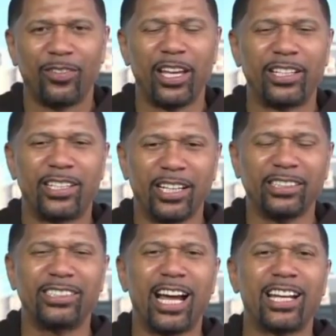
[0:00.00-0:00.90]
that
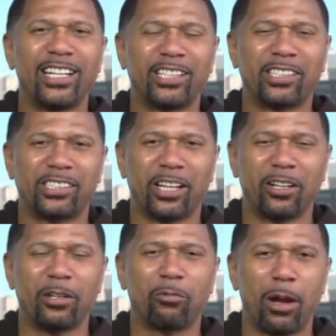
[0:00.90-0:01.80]
does not
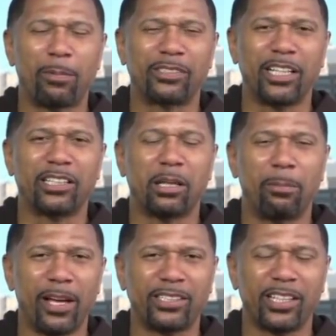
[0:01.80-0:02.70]
necessarily represent the
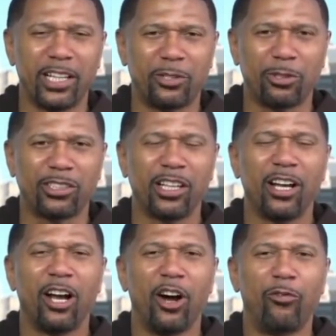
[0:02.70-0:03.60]
best interest
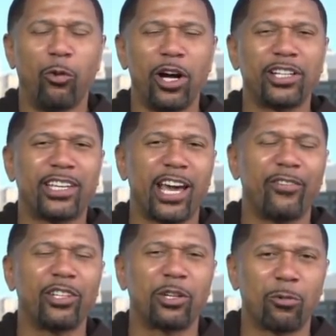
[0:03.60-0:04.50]
of one
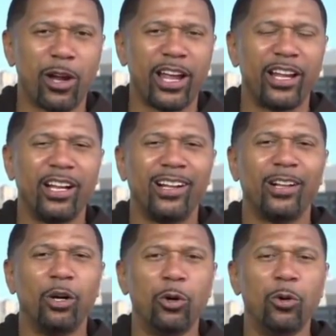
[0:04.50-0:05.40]
Kevin Durant,
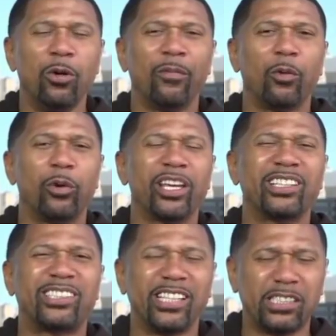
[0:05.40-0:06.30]
who we
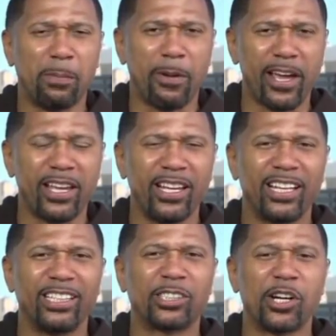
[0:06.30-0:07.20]
anticipate
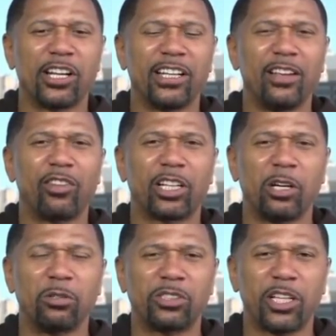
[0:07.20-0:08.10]
is going to leave the
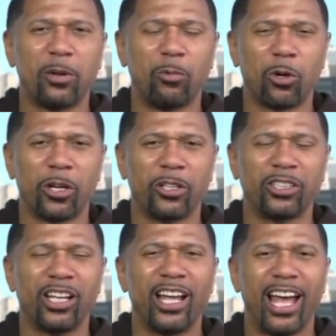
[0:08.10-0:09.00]
Golden State
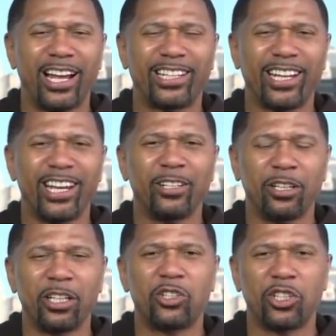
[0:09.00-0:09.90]
Warriors at the end
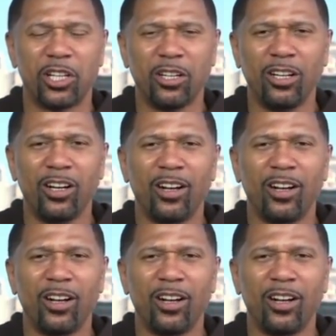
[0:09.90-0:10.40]
of this year.